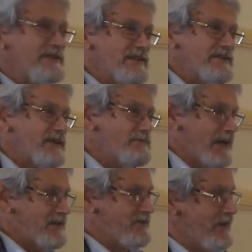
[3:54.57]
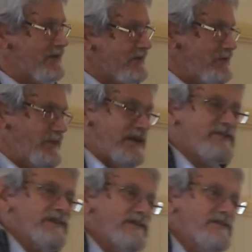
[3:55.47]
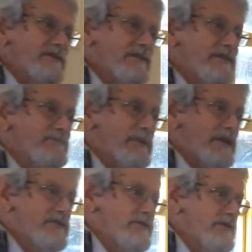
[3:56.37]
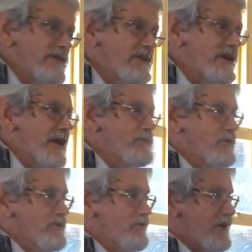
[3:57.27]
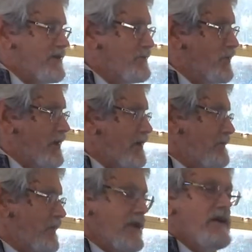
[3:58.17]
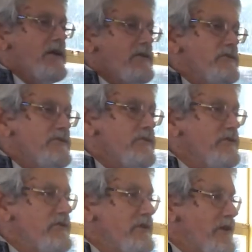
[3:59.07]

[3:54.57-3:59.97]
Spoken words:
does that make sense? Does it make sense that the bacteria in the gut will affect the brain? Well, of course it